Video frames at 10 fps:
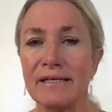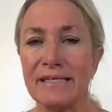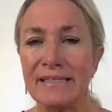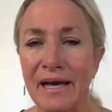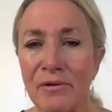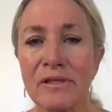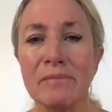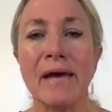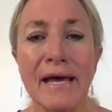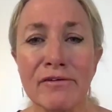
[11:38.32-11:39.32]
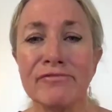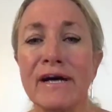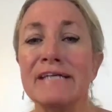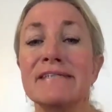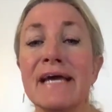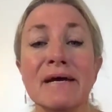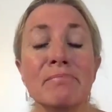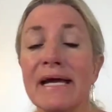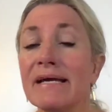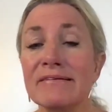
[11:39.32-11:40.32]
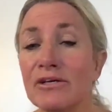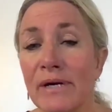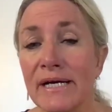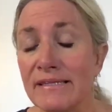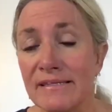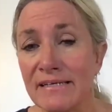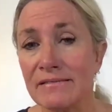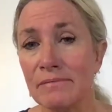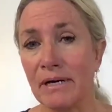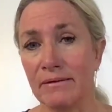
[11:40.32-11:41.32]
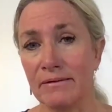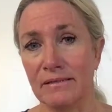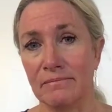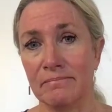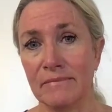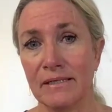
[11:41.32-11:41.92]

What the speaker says: Tell them, edify, say amazing, great things about them.